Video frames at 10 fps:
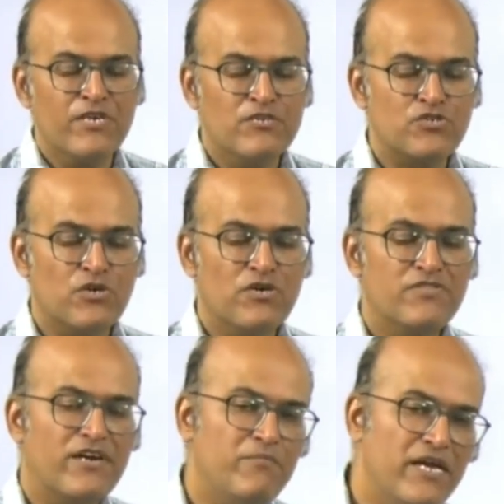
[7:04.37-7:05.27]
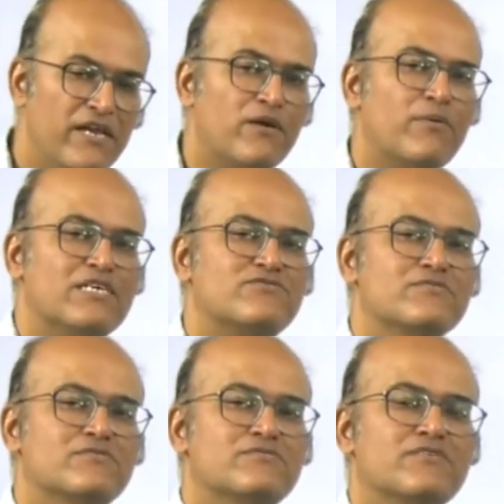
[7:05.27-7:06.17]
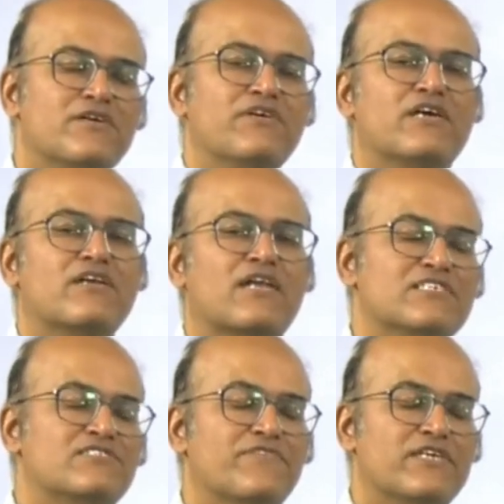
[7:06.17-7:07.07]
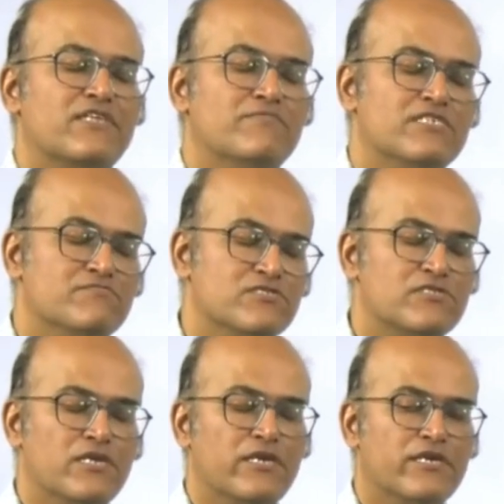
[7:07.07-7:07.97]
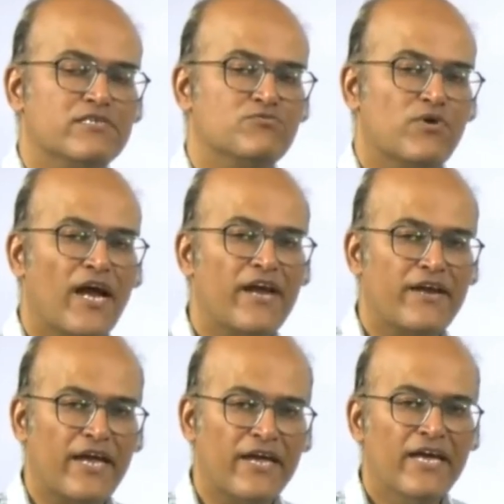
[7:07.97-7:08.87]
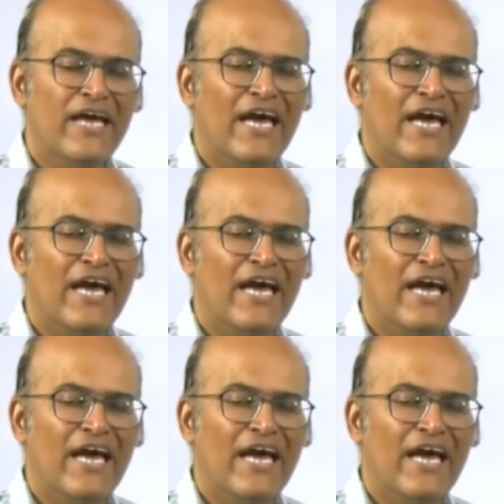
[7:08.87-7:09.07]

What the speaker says: So the remaining questions, we can classify them as miscellaneous variety.